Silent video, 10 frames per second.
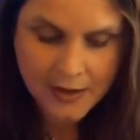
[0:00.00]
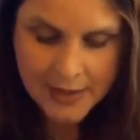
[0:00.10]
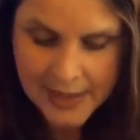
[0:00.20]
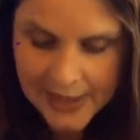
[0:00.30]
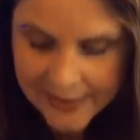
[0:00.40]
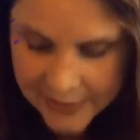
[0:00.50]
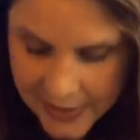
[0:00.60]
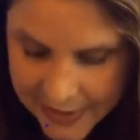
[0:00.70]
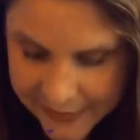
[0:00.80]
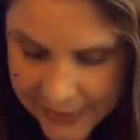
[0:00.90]
I have a
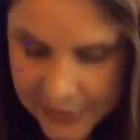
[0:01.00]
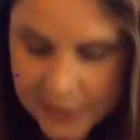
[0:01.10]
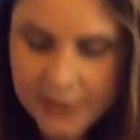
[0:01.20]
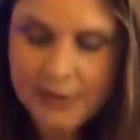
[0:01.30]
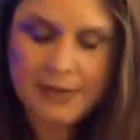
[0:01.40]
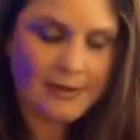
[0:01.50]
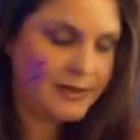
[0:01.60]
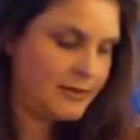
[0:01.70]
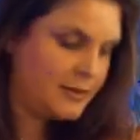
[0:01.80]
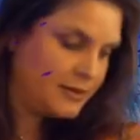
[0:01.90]
lot of other
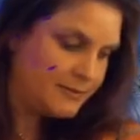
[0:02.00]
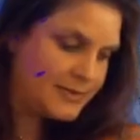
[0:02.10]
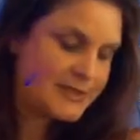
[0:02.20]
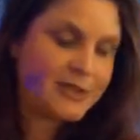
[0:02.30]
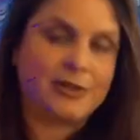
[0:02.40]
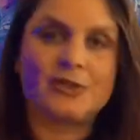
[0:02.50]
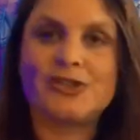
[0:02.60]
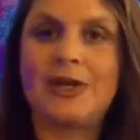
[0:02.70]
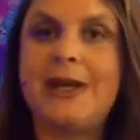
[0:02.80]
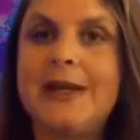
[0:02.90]
mystical
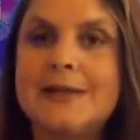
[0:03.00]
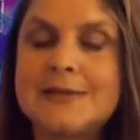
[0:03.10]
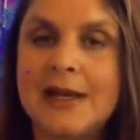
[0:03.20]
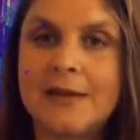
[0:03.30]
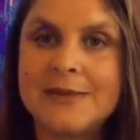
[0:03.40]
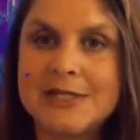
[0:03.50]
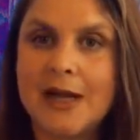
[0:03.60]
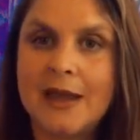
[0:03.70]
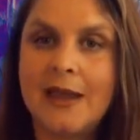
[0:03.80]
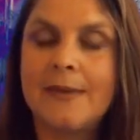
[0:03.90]
trainings that I'll be
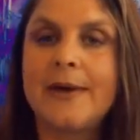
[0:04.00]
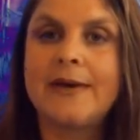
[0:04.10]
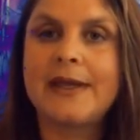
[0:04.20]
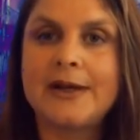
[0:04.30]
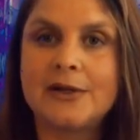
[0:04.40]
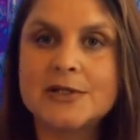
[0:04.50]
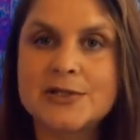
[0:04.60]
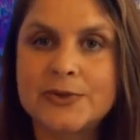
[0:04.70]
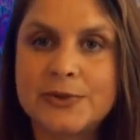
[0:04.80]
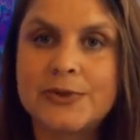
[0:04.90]
talking about in our
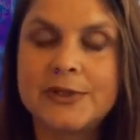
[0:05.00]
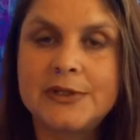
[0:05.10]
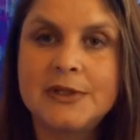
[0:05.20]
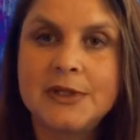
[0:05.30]
school.